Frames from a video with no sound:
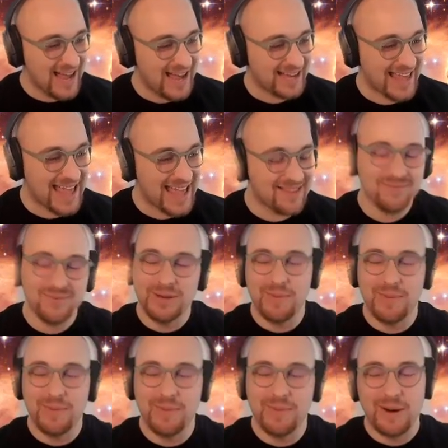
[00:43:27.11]
Again, you
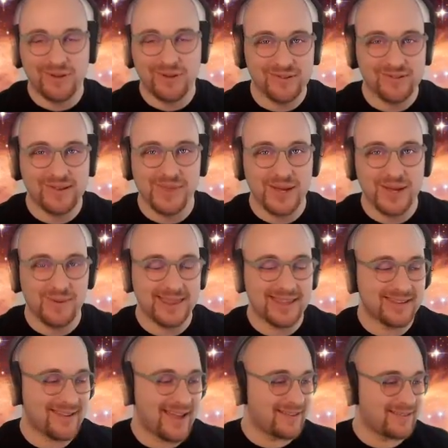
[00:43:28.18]
might want to do something with the
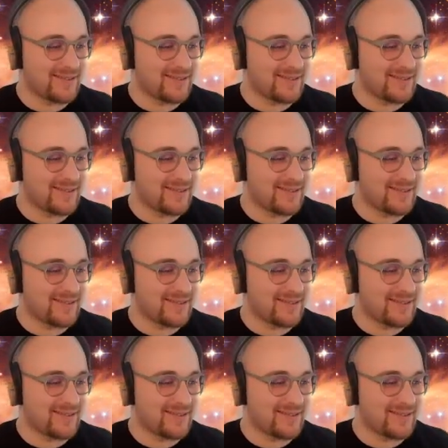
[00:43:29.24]
dates,